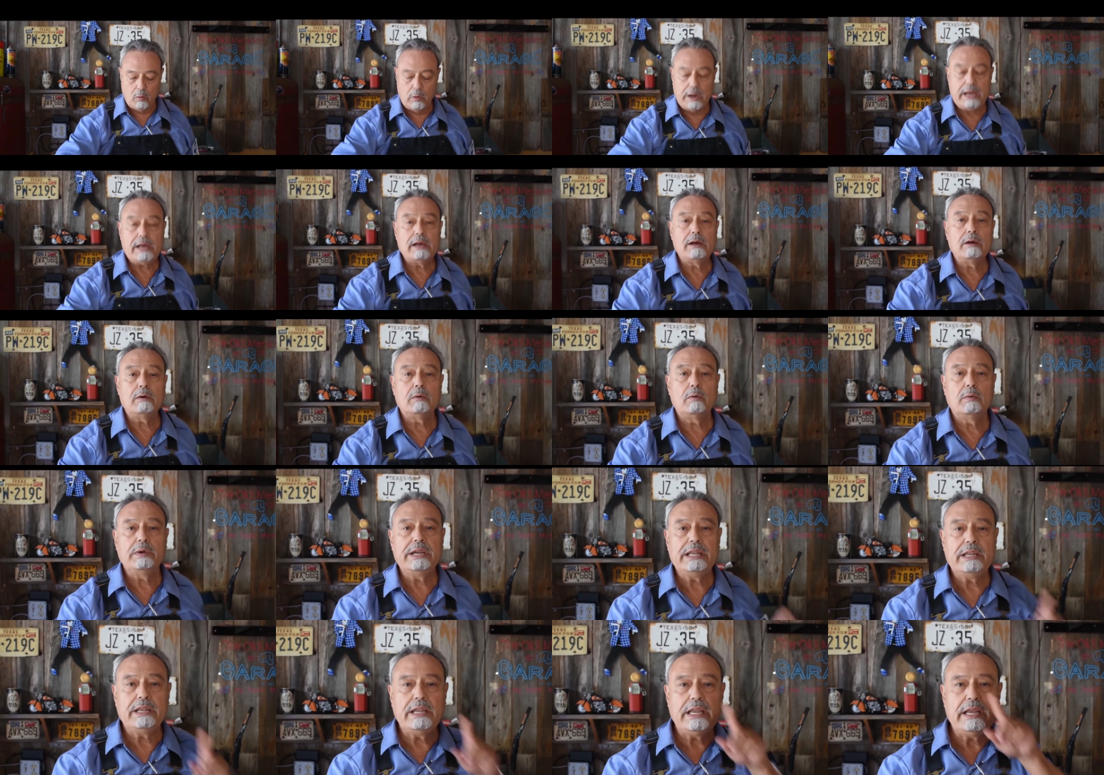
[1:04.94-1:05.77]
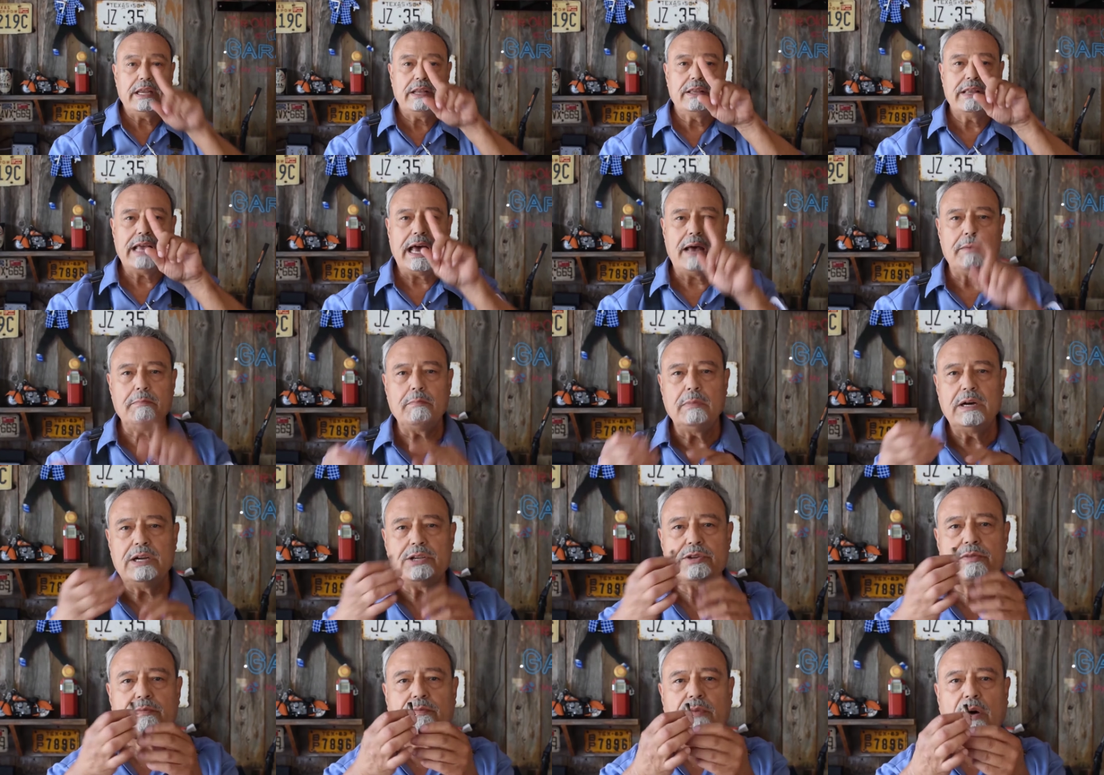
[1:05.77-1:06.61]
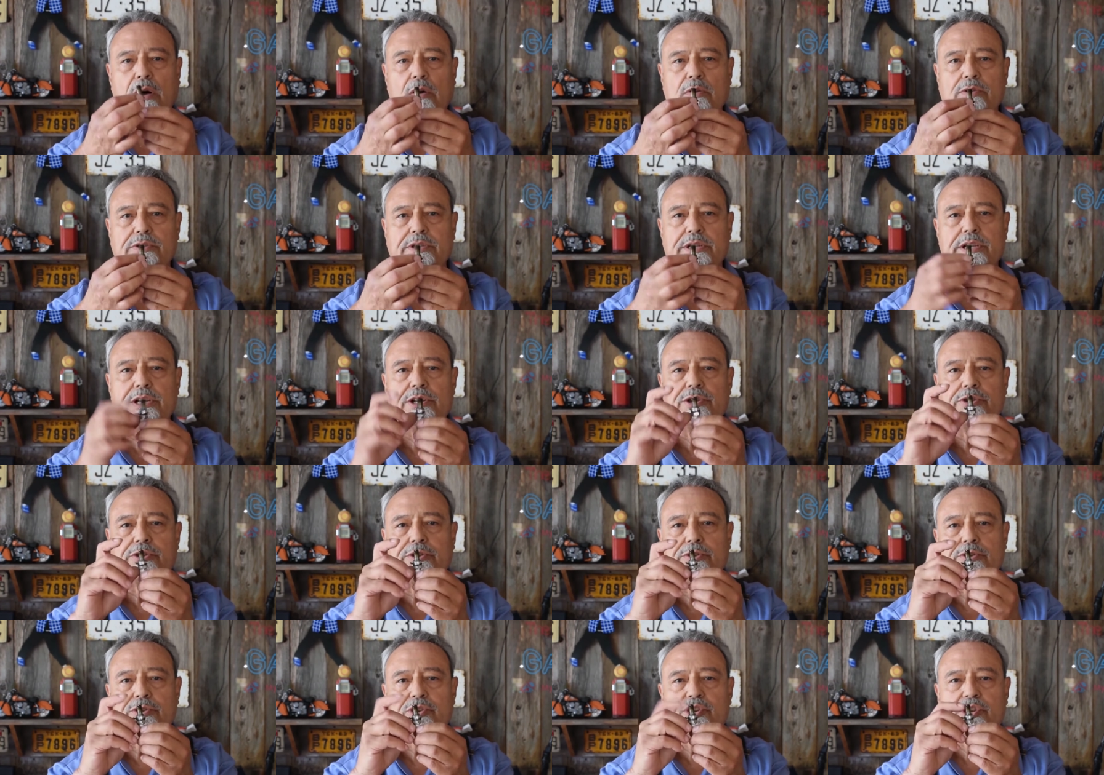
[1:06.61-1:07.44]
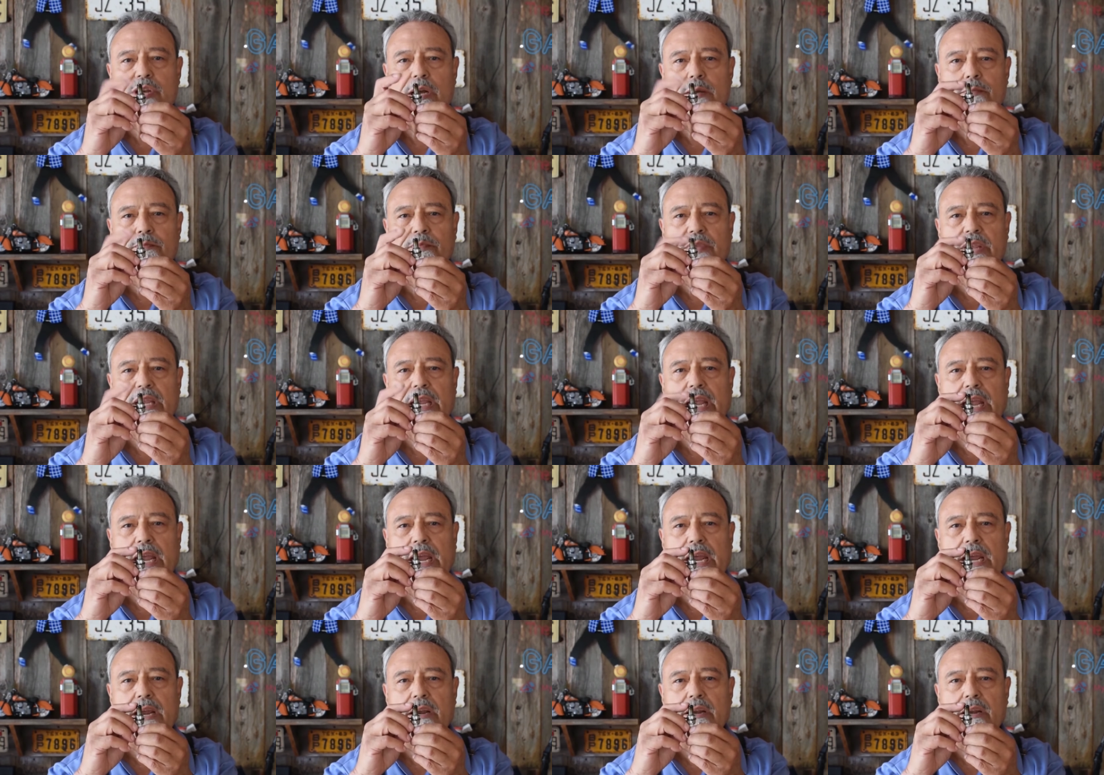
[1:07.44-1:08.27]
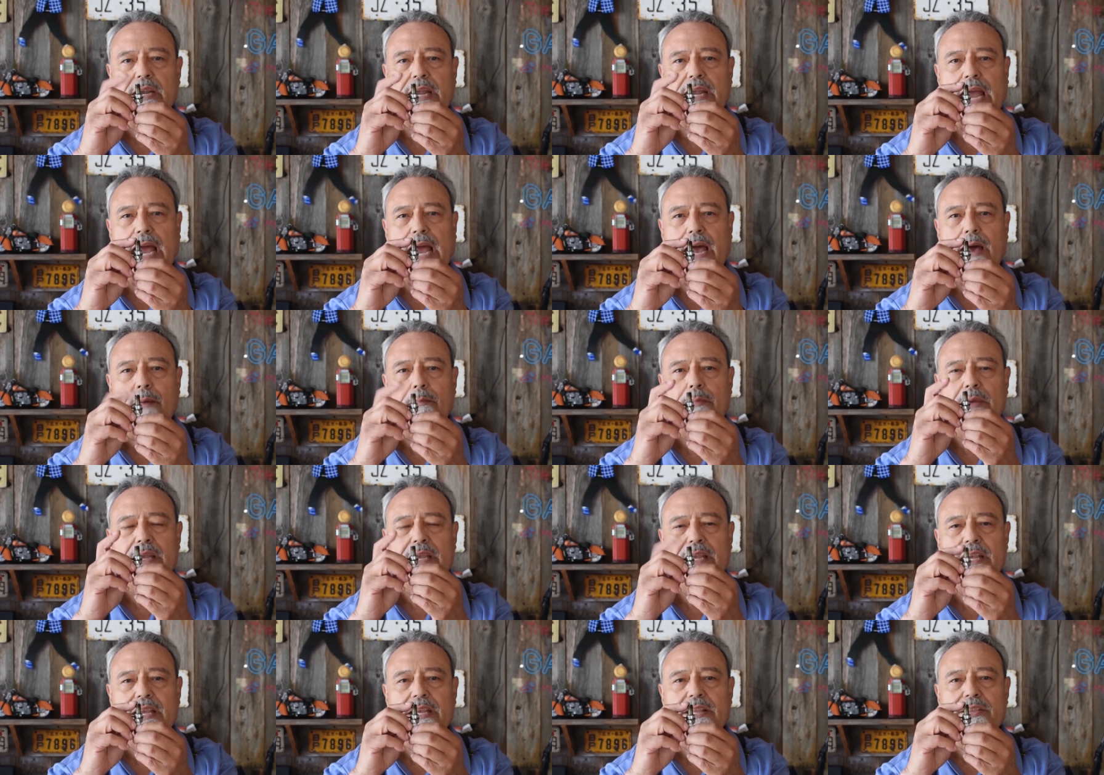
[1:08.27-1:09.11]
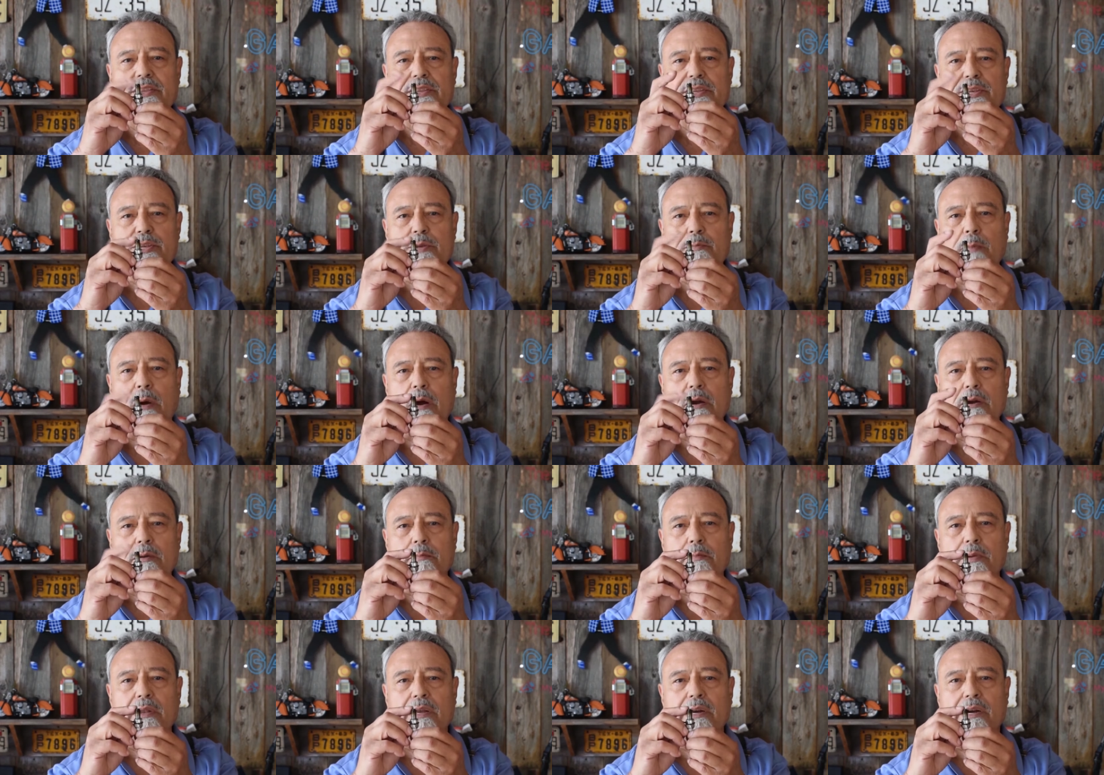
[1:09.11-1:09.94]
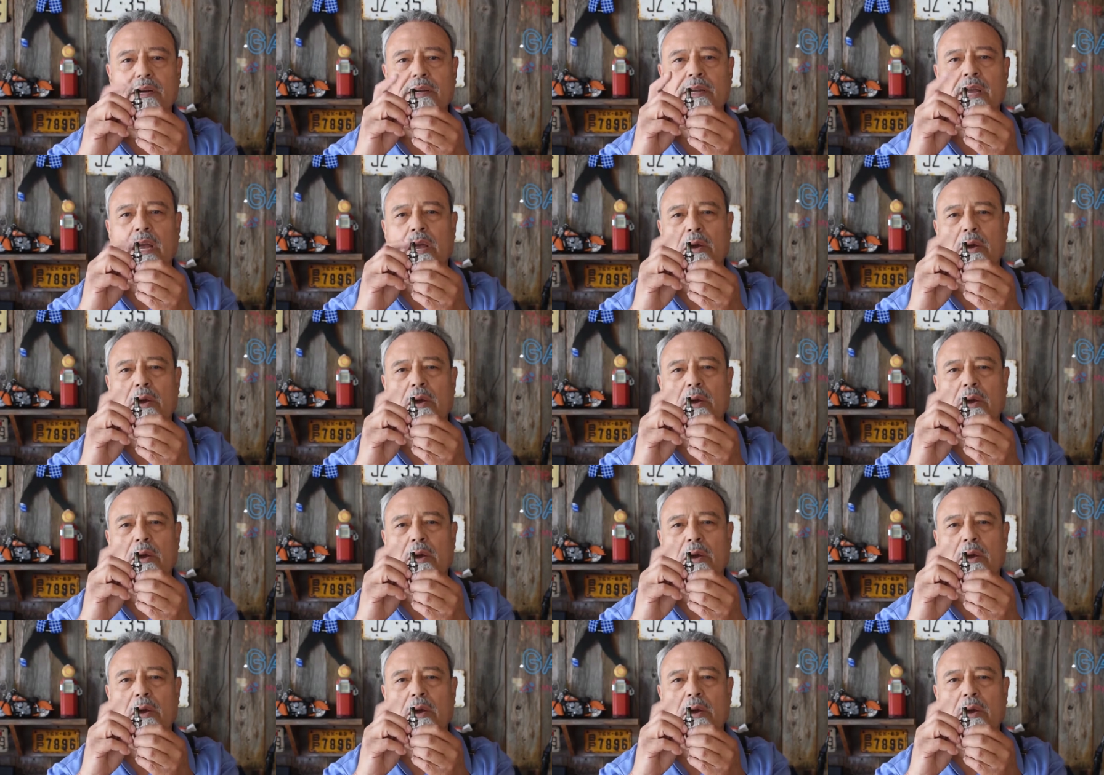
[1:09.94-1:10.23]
Well, we need that much voltage to jump the air gap in the spark plug.